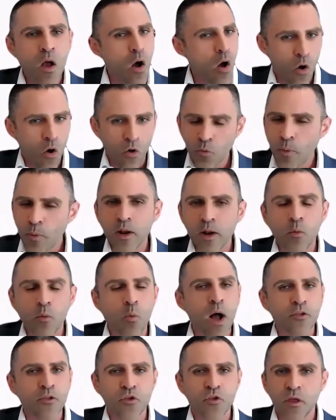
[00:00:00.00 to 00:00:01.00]
all the way to
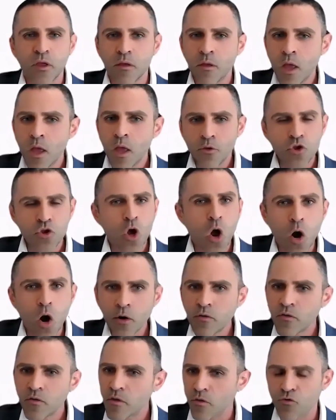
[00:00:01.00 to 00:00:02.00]
watching
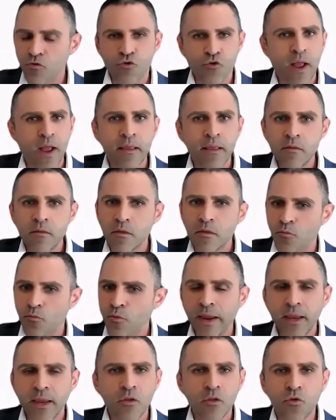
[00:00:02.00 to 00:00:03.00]
charts and trends and
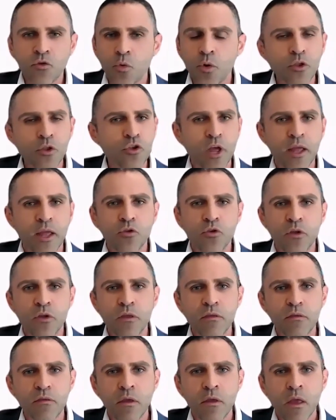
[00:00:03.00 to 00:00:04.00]
regulatory
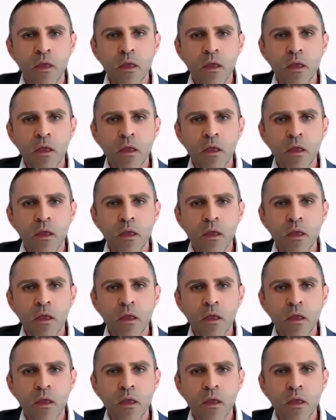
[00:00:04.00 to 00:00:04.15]
changes.